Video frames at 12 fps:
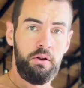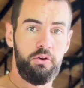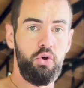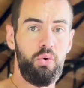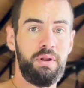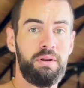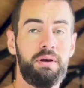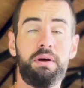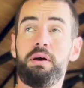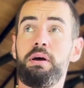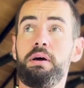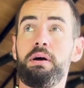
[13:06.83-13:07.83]
doing
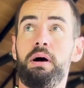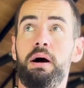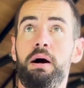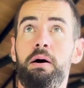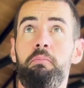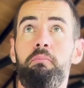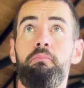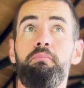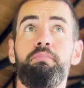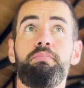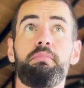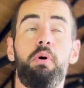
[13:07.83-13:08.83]
um,
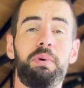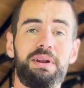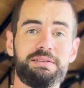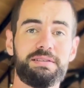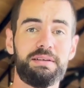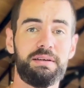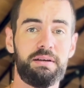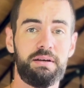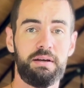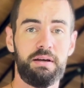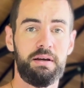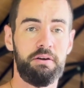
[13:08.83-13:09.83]
mobility,
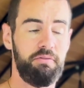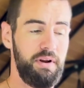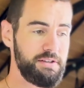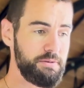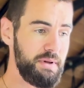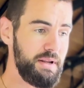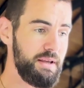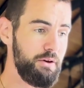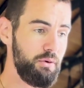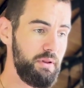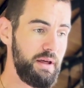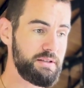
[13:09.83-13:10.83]
flexibility,
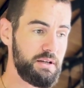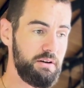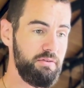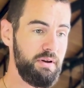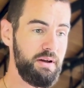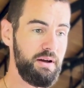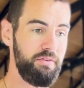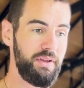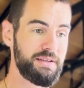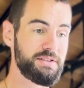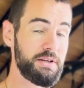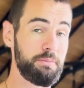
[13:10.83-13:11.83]
all of that stuff, I
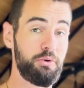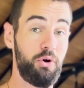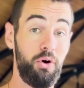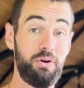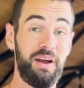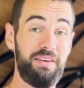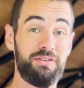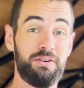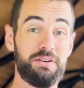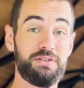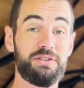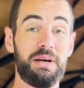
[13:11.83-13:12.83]
think subcon even
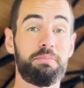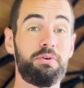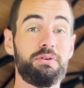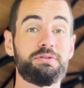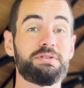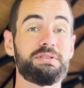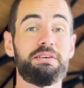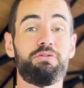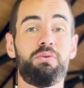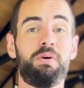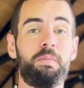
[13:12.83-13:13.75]
on a subconscious level,